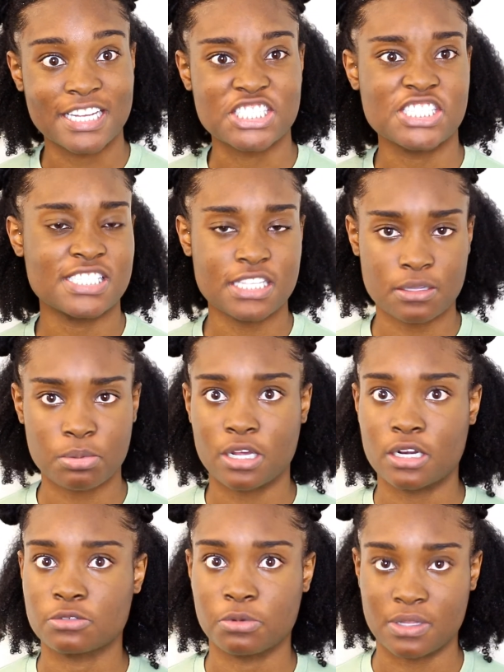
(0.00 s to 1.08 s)
and she sent the
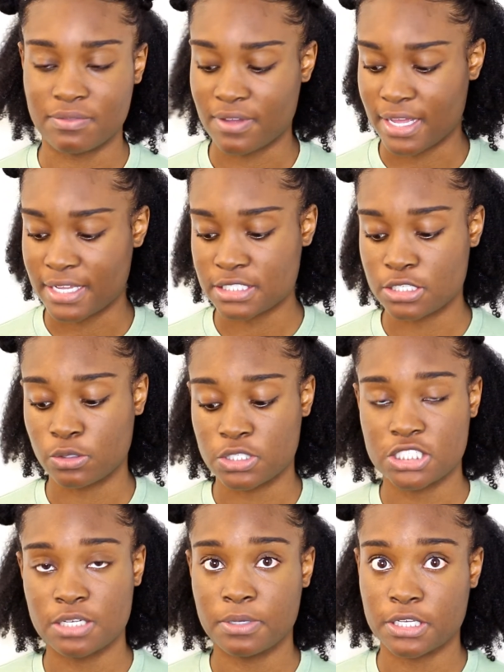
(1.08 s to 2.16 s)
product really fast. So the
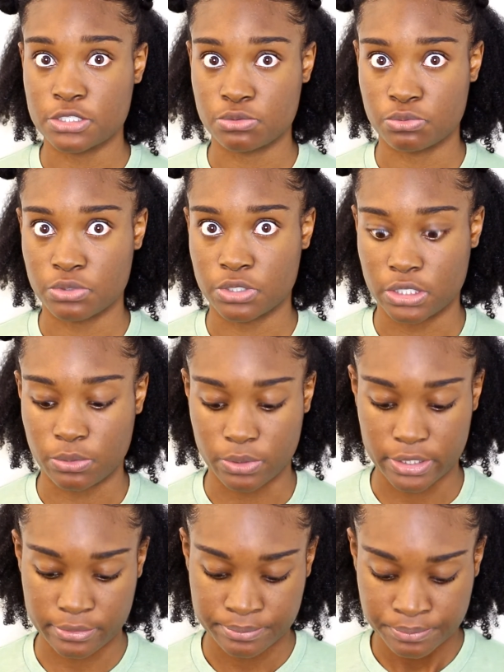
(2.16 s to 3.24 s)
shipping is really quick.